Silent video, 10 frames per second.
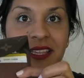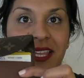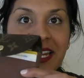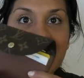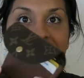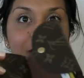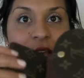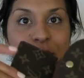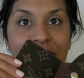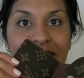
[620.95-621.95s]
that I could just
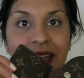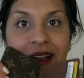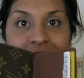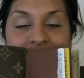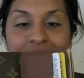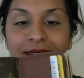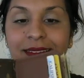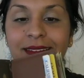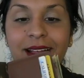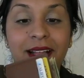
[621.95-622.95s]
go in there.
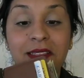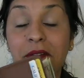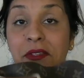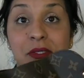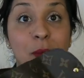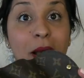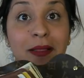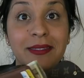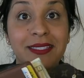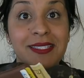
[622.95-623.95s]
I love this
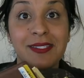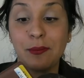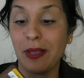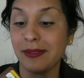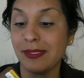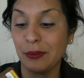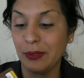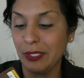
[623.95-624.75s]
wallet. This wallet's so